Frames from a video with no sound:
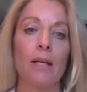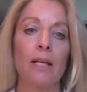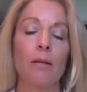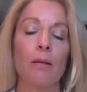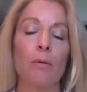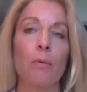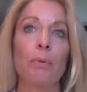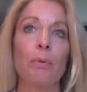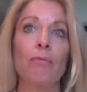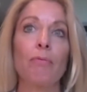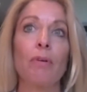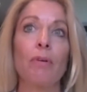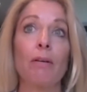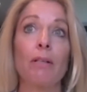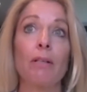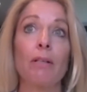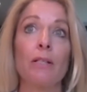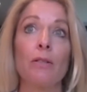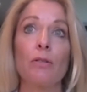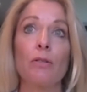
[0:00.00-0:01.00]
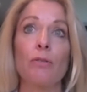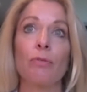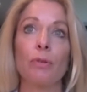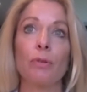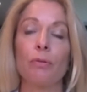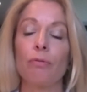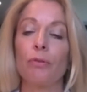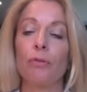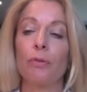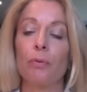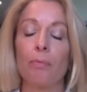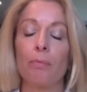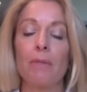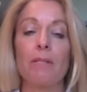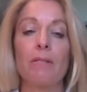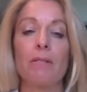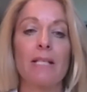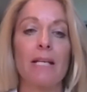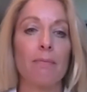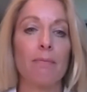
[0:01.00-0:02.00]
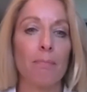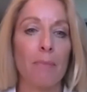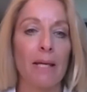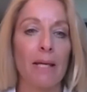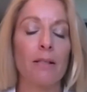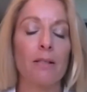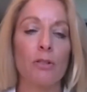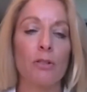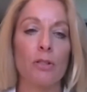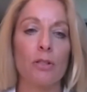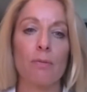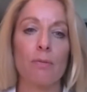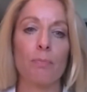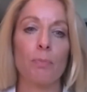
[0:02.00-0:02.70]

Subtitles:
It will be very useful for estate managers,